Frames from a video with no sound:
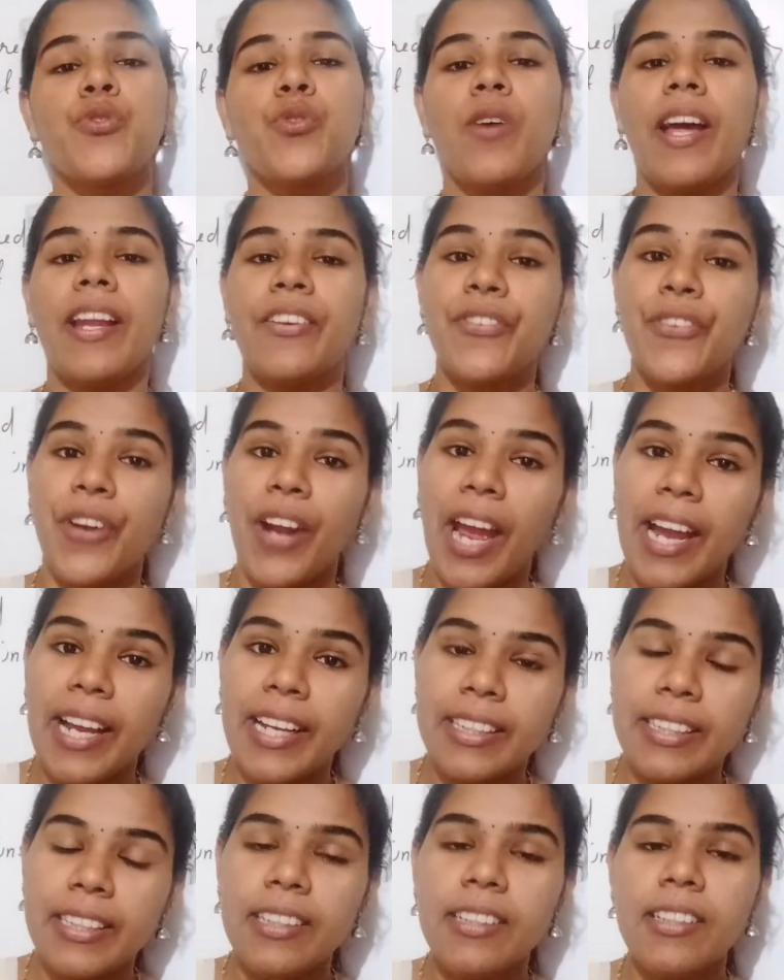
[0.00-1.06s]
to
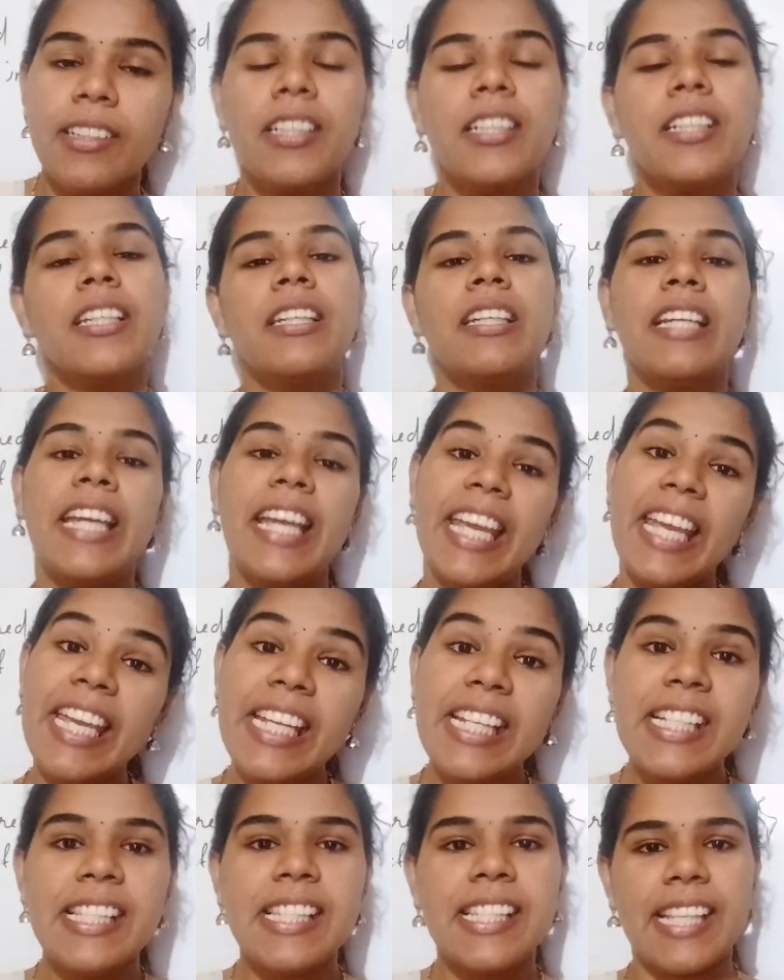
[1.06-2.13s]
attract the
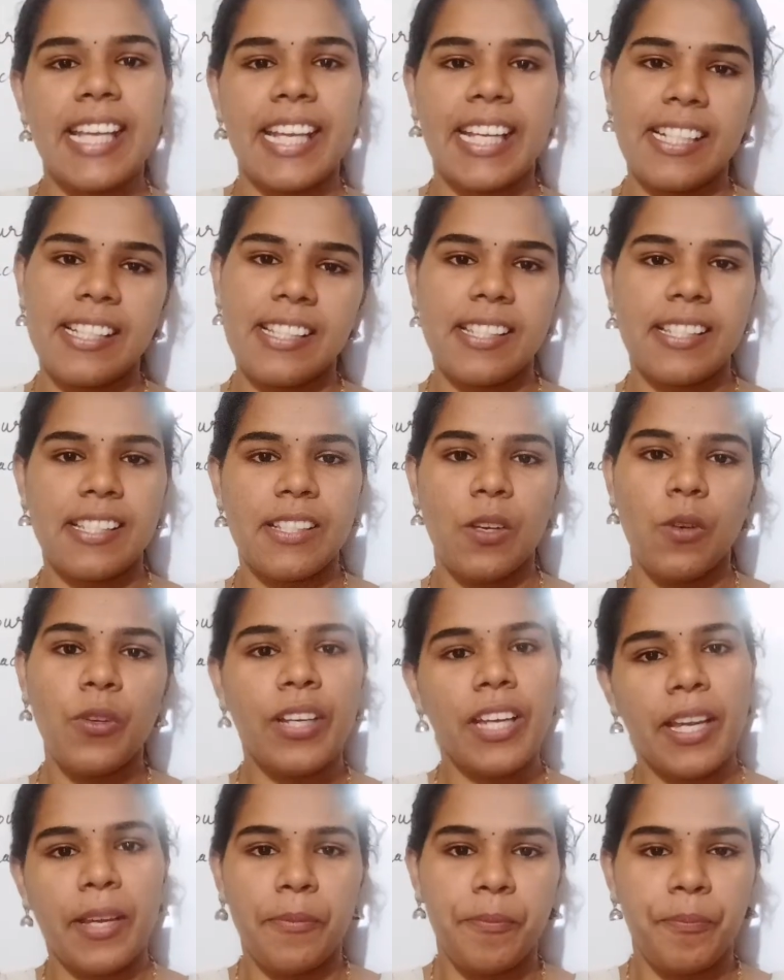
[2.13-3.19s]
insects.
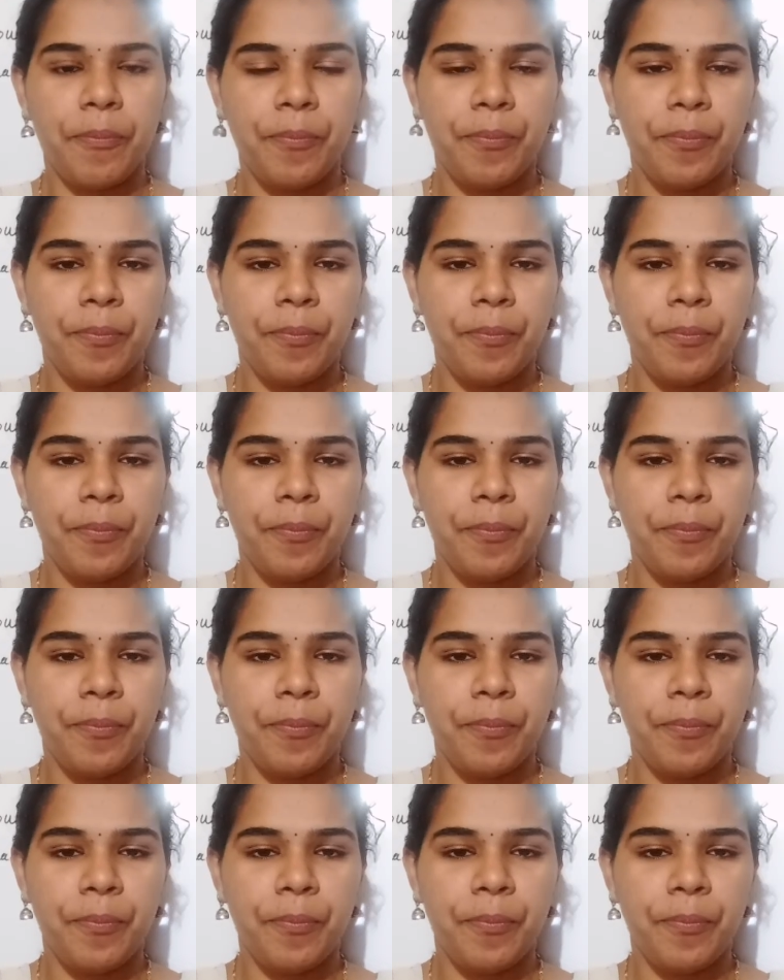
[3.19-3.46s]
Okay,